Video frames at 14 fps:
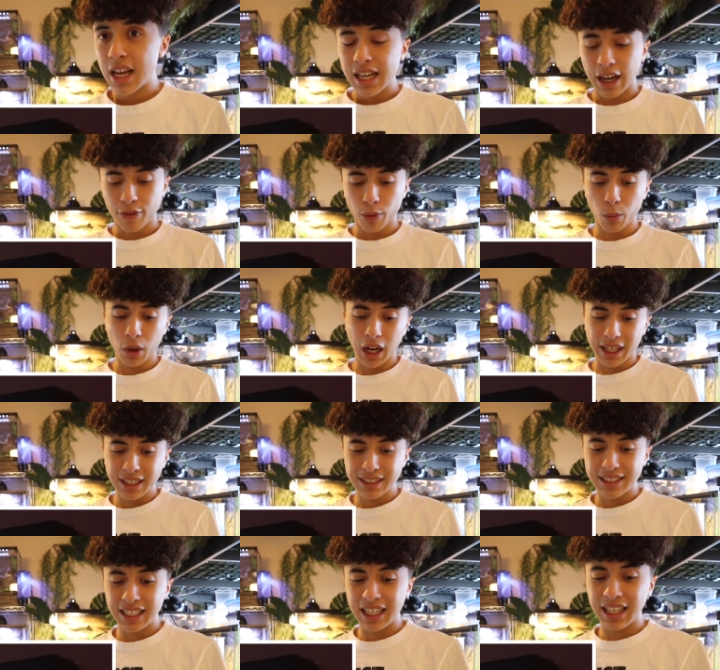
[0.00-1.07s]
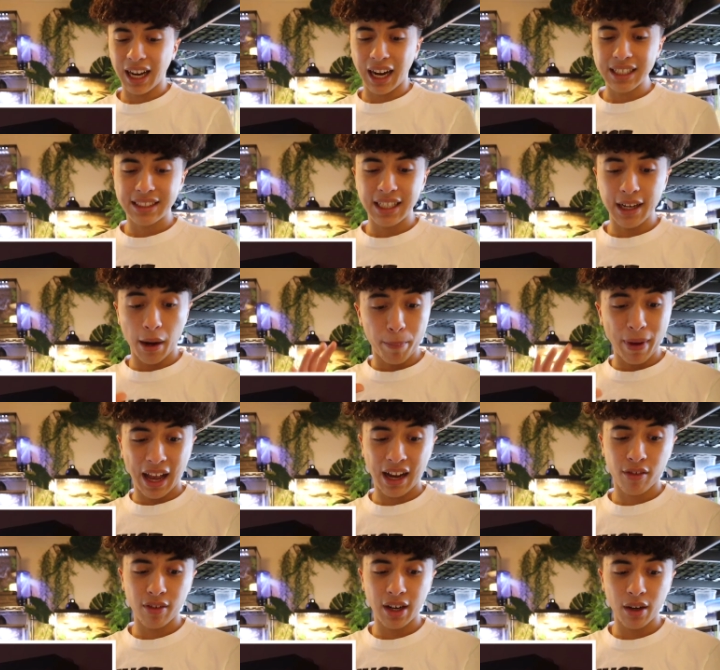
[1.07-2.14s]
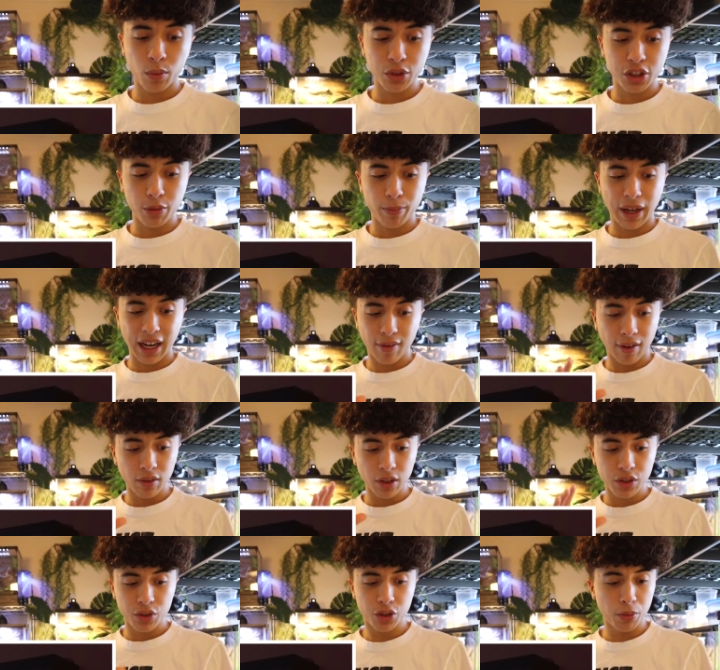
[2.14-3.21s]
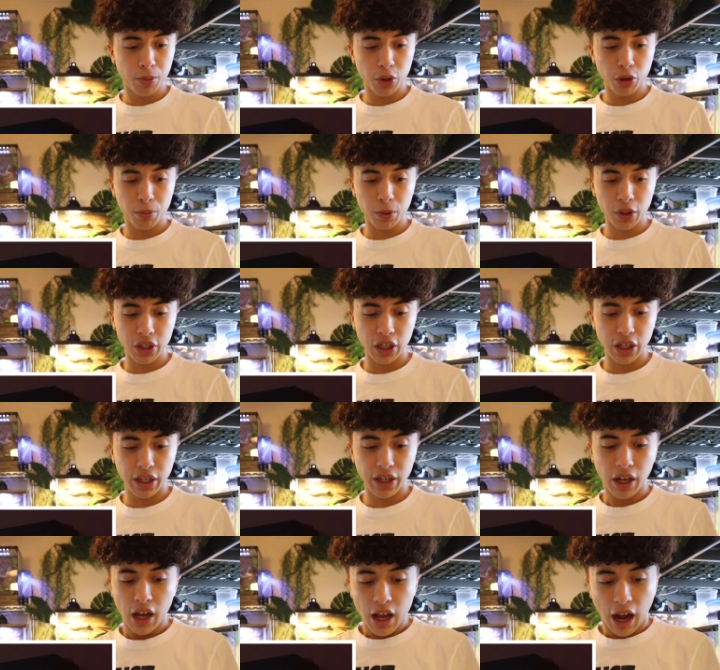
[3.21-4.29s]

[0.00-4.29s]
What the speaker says: Now, from what I can see, I see a background, which the background looks super duper good.